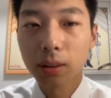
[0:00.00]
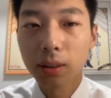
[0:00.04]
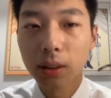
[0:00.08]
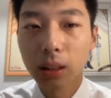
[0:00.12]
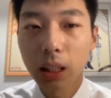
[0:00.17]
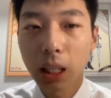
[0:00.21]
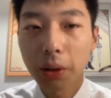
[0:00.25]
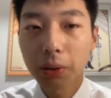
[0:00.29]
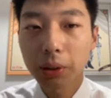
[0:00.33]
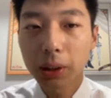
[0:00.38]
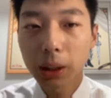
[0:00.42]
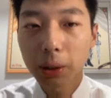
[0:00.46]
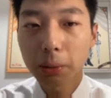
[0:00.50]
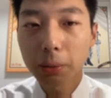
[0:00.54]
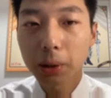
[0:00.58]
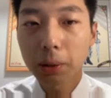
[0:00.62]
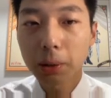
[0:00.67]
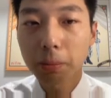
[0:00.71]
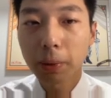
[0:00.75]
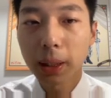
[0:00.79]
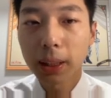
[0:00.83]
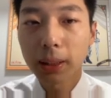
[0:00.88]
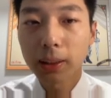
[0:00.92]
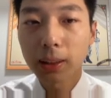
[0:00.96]
Our
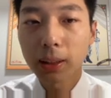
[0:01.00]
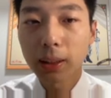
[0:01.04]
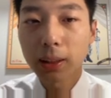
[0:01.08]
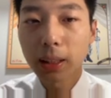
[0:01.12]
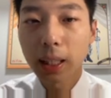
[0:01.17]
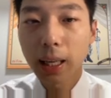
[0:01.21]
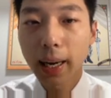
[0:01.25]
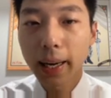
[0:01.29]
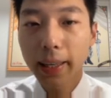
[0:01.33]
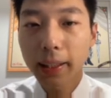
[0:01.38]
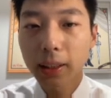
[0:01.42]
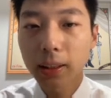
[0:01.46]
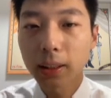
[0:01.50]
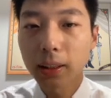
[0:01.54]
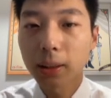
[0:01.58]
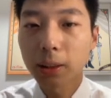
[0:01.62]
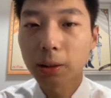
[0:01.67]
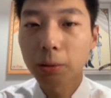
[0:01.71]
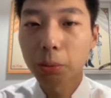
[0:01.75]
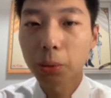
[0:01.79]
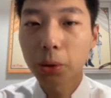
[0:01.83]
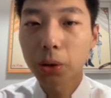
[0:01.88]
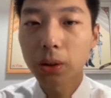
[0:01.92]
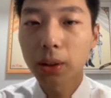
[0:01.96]
subspaces are actually
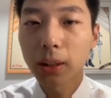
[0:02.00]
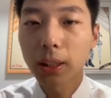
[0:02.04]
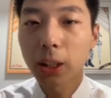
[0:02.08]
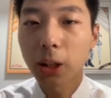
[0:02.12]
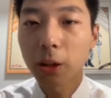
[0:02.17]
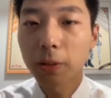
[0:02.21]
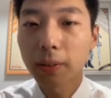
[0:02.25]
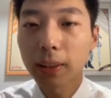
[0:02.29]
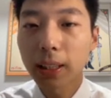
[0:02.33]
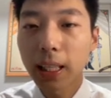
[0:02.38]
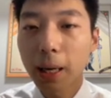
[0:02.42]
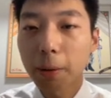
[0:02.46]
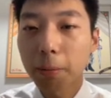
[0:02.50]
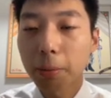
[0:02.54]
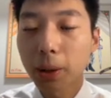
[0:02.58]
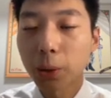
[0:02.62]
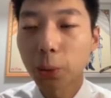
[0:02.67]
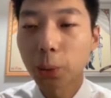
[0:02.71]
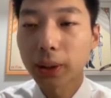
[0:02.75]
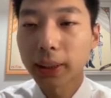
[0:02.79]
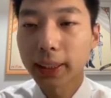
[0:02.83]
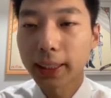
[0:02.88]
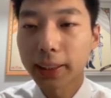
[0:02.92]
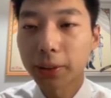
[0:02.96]
smoothly overlapping
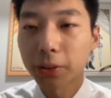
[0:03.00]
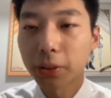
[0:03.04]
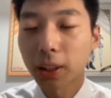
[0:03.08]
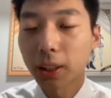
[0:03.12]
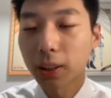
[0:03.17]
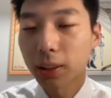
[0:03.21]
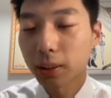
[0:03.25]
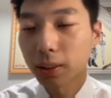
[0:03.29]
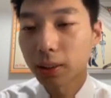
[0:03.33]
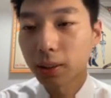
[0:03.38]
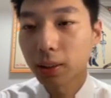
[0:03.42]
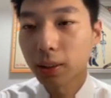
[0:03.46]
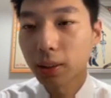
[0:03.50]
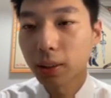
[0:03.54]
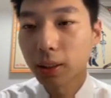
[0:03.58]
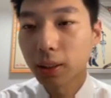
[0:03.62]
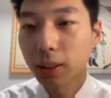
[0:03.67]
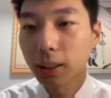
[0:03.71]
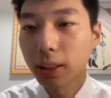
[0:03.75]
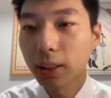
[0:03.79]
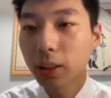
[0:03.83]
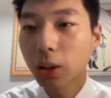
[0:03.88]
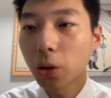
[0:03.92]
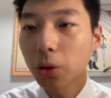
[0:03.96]
with each other.
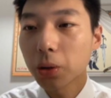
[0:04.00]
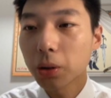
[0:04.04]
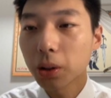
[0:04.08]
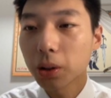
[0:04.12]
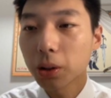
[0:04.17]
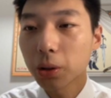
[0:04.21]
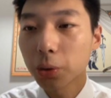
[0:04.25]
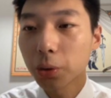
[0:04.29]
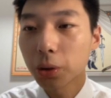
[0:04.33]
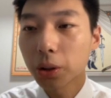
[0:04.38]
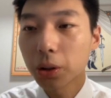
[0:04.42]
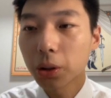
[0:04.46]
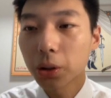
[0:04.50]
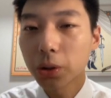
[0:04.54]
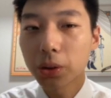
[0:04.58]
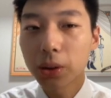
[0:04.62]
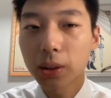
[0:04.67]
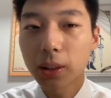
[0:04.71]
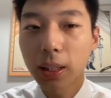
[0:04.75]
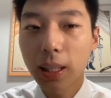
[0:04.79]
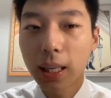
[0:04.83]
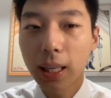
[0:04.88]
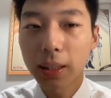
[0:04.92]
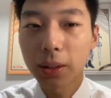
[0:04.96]
In order to reduce
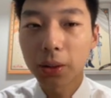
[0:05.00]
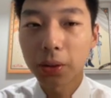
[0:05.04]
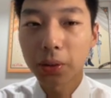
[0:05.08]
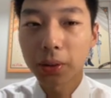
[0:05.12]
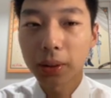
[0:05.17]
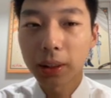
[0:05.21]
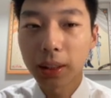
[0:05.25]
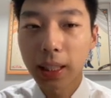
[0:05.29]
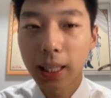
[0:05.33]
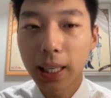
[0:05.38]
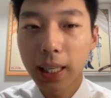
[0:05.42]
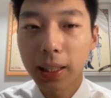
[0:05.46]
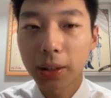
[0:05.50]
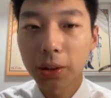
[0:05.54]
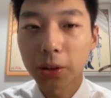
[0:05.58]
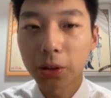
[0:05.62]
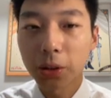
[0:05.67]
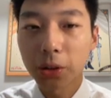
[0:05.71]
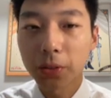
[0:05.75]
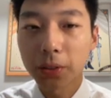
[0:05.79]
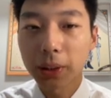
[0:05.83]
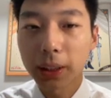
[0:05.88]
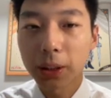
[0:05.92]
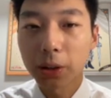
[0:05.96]
the error in the edge
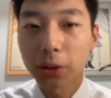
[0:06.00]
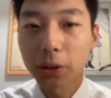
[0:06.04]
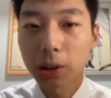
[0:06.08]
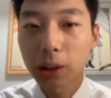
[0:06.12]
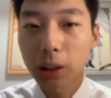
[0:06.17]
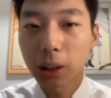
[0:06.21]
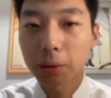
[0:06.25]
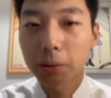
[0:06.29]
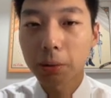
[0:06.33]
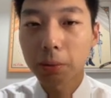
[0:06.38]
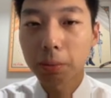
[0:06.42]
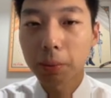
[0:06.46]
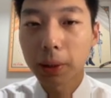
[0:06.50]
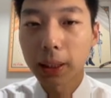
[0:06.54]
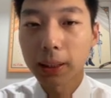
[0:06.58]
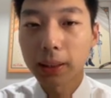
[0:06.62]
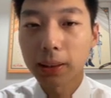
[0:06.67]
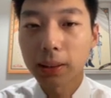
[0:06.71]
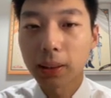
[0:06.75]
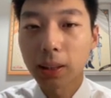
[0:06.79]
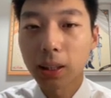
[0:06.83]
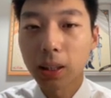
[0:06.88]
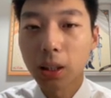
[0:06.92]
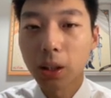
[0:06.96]
of each
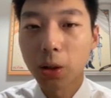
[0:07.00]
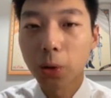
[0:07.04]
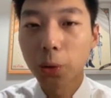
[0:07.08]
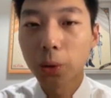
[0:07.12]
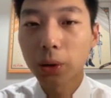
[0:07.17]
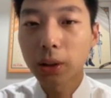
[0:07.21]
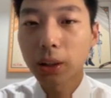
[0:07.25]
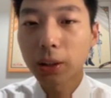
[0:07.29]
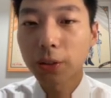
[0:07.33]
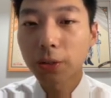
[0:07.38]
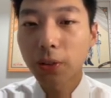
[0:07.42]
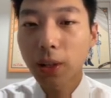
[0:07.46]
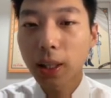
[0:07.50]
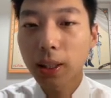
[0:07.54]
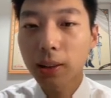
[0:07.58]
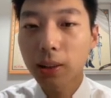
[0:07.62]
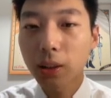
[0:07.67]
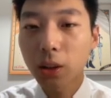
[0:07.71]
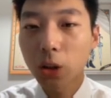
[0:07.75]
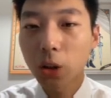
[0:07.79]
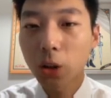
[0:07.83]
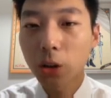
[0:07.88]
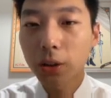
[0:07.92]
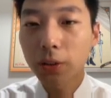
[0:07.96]
subspace, we define
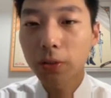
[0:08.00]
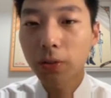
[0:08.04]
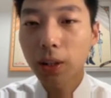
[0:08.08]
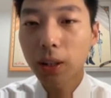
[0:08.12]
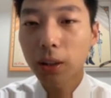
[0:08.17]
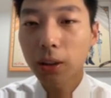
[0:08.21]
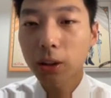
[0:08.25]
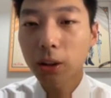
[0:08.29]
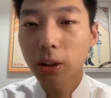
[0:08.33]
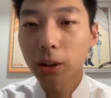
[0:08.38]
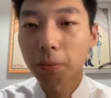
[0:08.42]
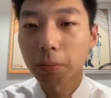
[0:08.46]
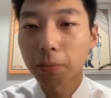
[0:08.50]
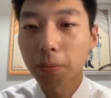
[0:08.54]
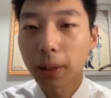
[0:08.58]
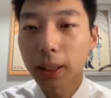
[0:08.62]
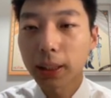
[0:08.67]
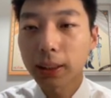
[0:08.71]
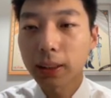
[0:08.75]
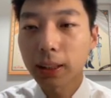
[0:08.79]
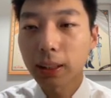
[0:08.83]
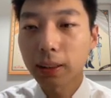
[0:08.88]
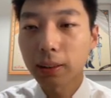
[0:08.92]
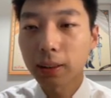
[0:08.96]
the cost function
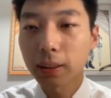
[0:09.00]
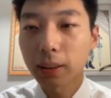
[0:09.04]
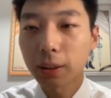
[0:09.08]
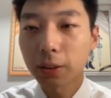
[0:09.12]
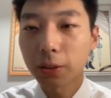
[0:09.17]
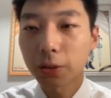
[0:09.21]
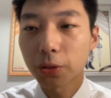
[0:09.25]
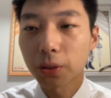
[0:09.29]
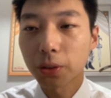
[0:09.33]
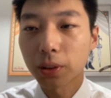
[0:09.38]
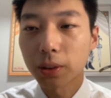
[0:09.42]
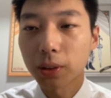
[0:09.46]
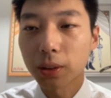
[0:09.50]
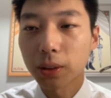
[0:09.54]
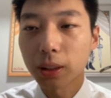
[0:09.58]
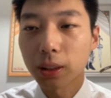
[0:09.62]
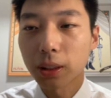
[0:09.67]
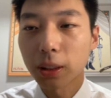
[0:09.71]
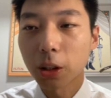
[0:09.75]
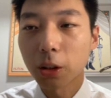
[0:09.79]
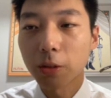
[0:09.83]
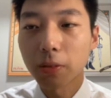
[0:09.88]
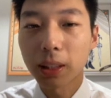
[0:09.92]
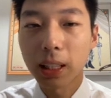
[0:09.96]
based on the difference in
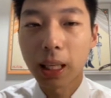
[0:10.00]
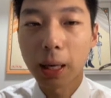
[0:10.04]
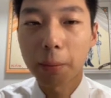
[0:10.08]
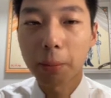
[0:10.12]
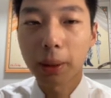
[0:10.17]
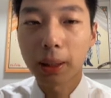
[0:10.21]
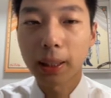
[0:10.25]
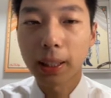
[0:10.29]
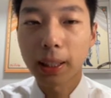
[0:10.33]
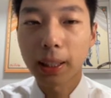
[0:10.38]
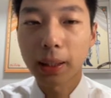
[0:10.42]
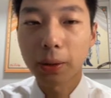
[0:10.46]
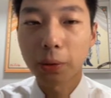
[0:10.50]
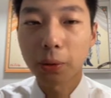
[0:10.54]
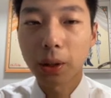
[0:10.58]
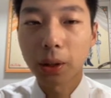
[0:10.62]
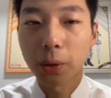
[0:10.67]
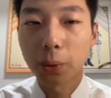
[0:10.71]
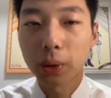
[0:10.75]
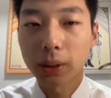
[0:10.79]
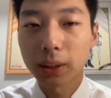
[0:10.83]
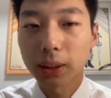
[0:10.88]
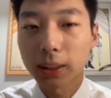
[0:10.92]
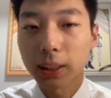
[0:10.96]
the overlapping area
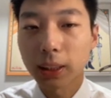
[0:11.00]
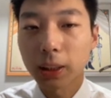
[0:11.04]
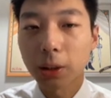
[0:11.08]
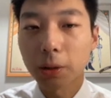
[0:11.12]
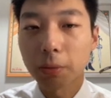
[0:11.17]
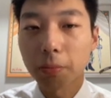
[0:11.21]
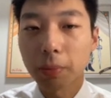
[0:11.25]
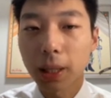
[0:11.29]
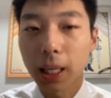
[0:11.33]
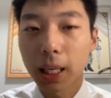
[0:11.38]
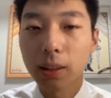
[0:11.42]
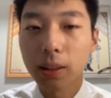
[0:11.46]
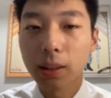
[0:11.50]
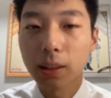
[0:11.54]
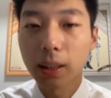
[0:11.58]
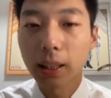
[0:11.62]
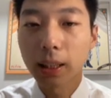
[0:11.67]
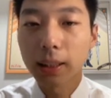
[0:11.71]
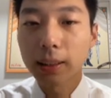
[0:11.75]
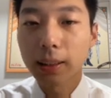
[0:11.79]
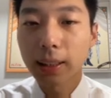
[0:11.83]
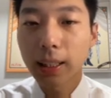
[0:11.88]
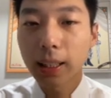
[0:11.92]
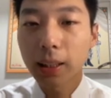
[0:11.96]
when stitching back,
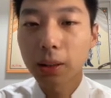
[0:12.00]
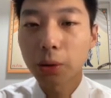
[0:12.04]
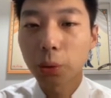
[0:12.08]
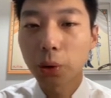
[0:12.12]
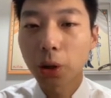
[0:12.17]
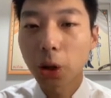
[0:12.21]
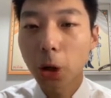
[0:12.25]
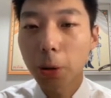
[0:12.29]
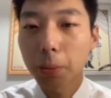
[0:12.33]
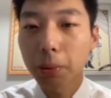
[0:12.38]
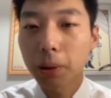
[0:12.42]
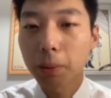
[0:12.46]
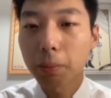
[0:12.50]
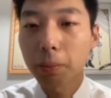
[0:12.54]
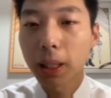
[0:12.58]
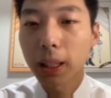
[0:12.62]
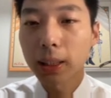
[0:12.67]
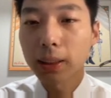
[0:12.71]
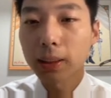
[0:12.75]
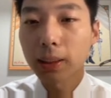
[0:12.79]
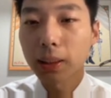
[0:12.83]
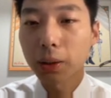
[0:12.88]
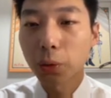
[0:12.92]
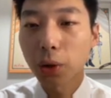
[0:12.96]
and then we
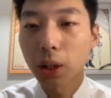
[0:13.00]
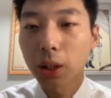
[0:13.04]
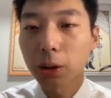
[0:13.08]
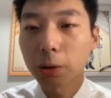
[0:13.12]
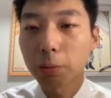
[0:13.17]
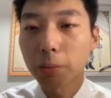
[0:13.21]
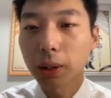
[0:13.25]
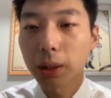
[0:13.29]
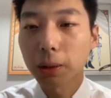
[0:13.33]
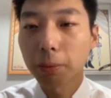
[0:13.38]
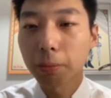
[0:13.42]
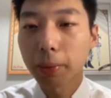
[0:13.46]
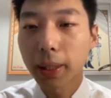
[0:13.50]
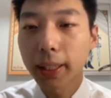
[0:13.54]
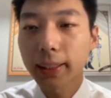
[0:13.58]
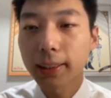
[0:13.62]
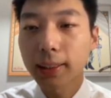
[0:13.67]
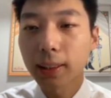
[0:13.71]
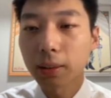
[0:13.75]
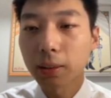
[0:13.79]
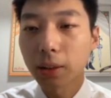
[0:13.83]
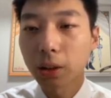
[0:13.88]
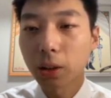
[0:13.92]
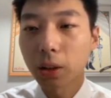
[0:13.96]
optimize the arrangement
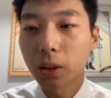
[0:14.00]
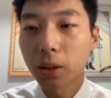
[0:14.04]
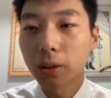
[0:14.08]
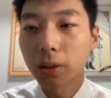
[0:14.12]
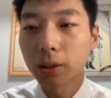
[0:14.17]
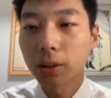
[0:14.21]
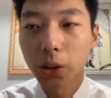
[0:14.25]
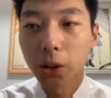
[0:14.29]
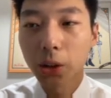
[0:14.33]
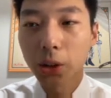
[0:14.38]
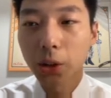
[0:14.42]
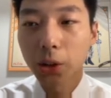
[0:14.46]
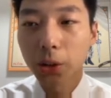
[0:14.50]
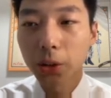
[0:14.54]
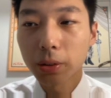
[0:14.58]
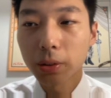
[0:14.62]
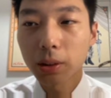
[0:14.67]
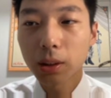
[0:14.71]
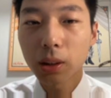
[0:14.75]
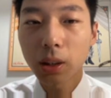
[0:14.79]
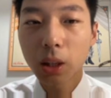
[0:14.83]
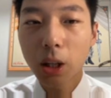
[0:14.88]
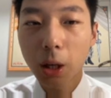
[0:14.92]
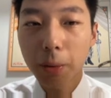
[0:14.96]
based on the cost.
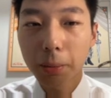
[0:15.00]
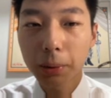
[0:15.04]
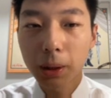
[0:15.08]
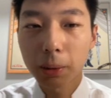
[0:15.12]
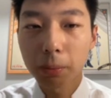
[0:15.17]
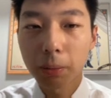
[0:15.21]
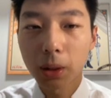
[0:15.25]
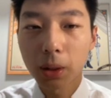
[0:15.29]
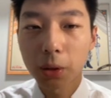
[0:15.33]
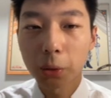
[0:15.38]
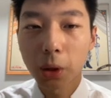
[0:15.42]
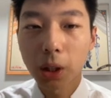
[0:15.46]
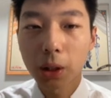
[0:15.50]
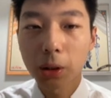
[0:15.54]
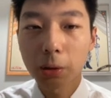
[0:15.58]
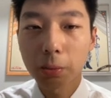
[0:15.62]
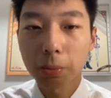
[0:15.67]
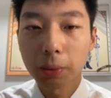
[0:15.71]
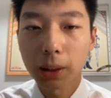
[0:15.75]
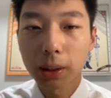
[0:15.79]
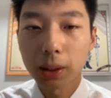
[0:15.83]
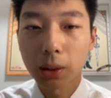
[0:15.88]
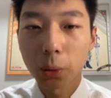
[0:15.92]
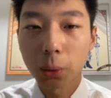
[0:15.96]
Using the optimal
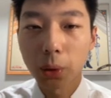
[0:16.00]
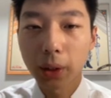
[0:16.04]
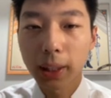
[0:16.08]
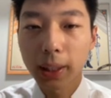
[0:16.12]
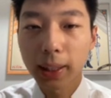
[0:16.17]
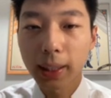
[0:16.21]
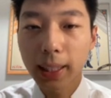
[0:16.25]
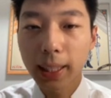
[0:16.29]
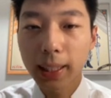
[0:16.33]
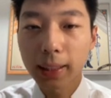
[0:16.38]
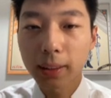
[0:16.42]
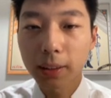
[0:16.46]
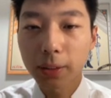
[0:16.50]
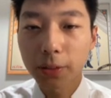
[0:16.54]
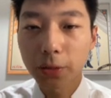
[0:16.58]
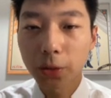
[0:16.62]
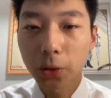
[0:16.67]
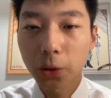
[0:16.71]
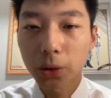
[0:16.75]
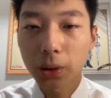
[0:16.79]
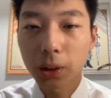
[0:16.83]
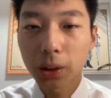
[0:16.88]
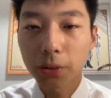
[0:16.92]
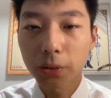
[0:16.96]
arrangement, we can get the
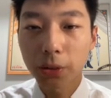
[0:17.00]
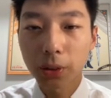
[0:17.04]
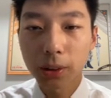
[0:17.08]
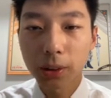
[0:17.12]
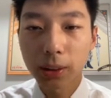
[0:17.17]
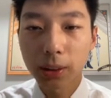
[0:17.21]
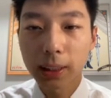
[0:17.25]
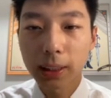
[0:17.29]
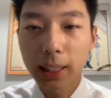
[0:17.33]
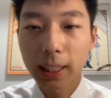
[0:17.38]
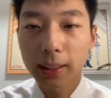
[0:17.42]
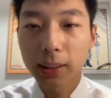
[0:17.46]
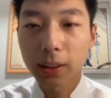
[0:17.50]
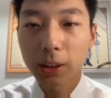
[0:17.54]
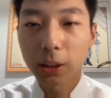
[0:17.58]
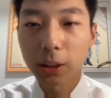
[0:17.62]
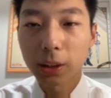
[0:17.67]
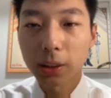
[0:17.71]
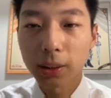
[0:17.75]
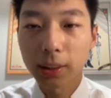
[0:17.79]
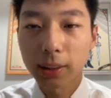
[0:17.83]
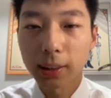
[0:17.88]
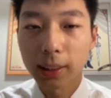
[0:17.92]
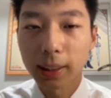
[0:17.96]
4 different
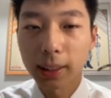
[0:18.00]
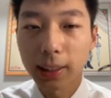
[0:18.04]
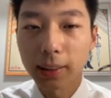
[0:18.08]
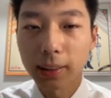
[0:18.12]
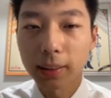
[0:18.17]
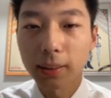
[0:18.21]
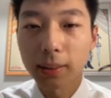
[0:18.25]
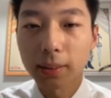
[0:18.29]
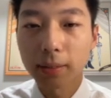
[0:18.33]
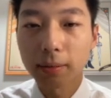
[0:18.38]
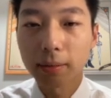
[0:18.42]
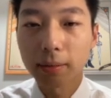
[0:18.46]
textures in the end.